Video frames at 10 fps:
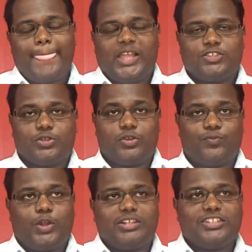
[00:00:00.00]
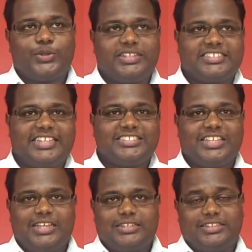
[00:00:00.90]
So flown in through in the sense
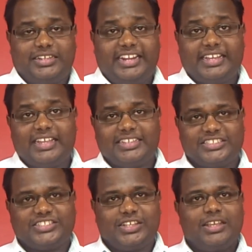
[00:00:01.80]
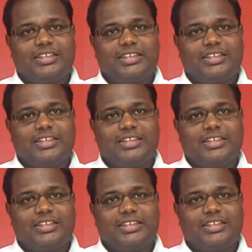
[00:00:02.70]
the data is